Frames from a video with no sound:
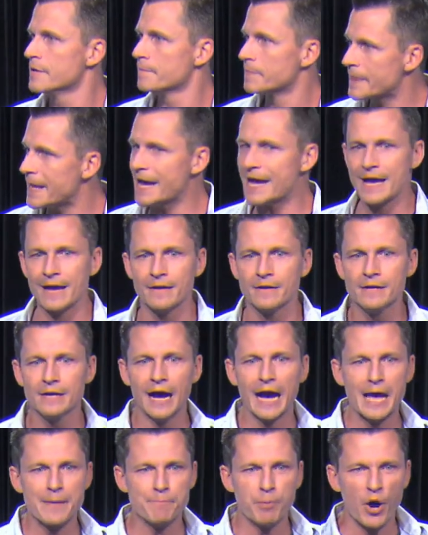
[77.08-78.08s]
Yeah,
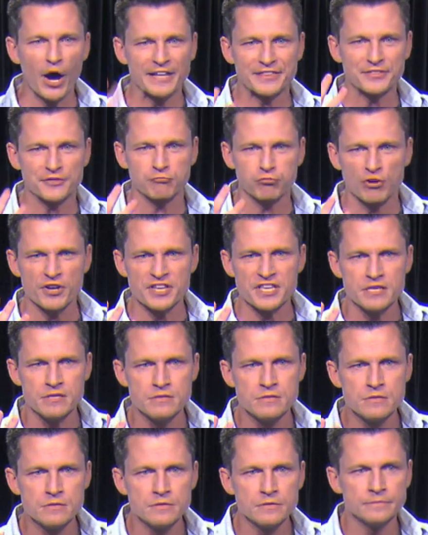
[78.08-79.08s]
I bought 3.
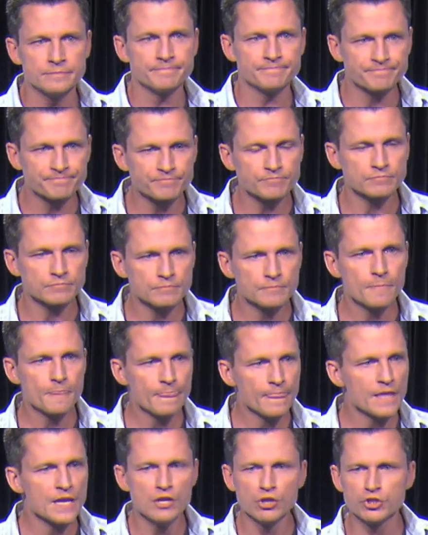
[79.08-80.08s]

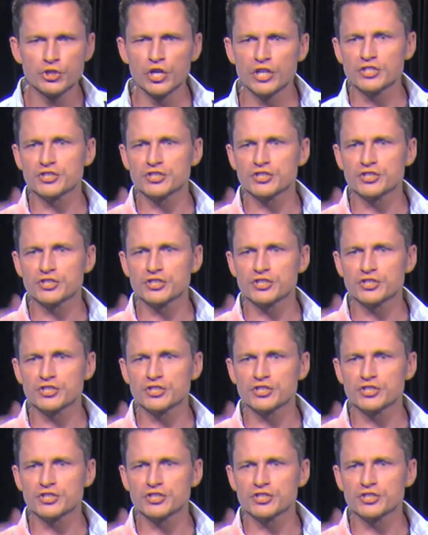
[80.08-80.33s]
Should